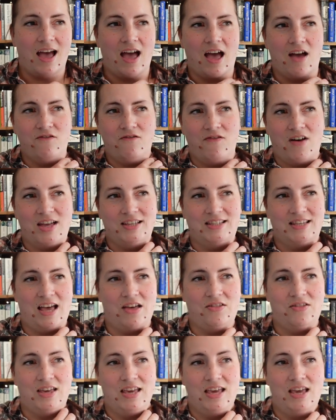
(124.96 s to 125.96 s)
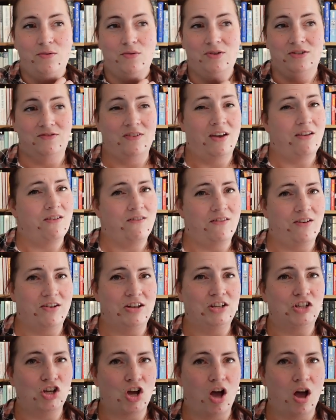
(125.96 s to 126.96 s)
and finds out that he was
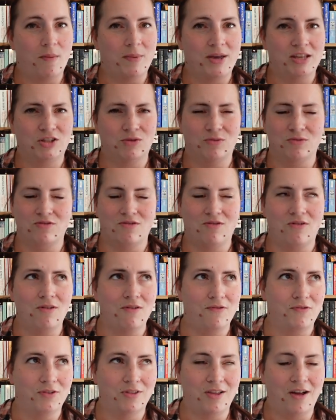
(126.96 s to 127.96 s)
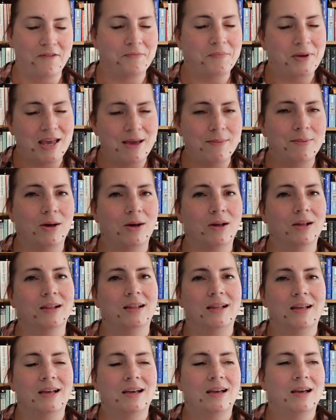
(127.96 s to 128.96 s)
very charming to an awful lot of
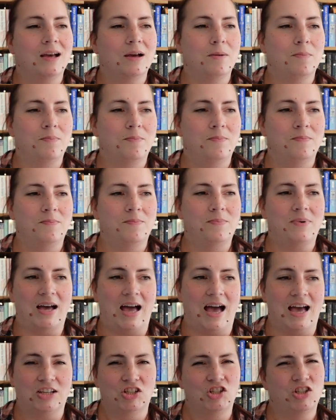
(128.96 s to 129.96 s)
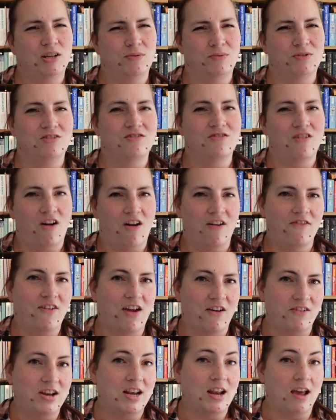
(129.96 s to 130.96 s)
people, but actually was not a
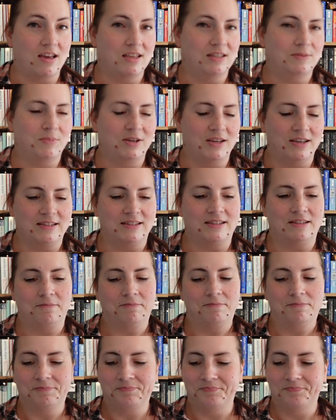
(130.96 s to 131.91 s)
very nice person.